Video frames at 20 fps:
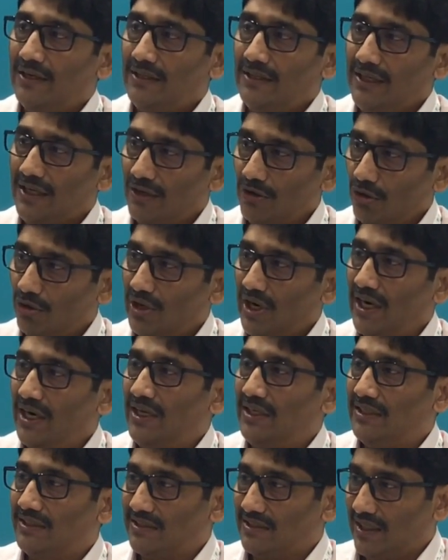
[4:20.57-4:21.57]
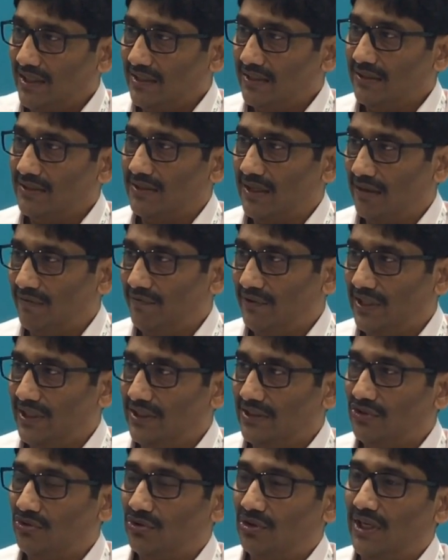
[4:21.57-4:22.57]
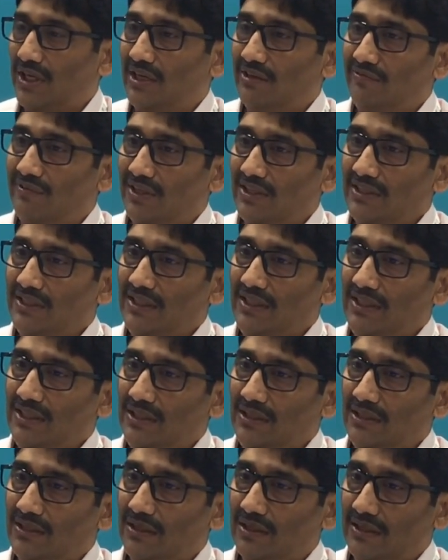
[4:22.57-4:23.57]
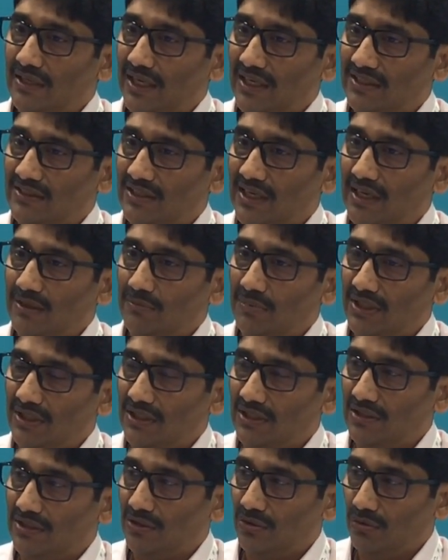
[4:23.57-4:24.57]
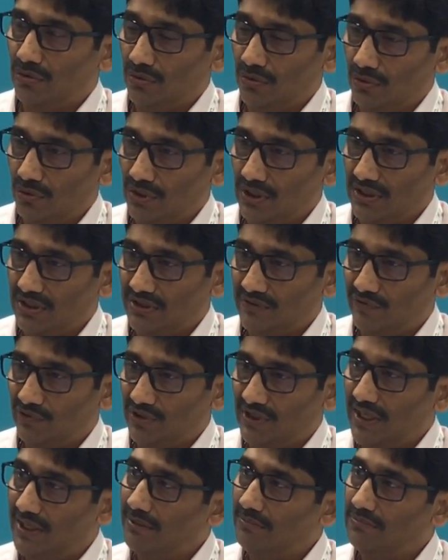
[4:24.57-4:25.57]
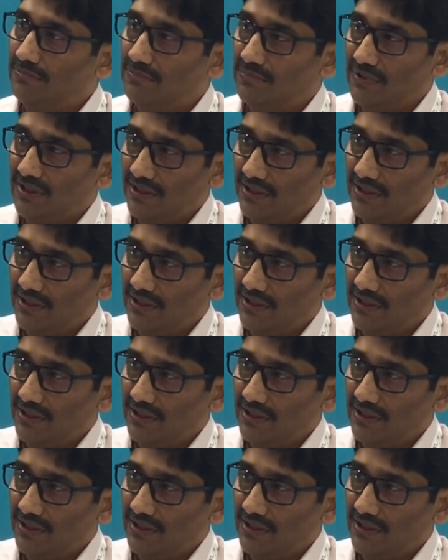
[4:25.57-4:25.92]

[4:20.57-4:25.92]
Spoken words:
the chlorides and the sulfates, so that when the textile mineral owners, for them,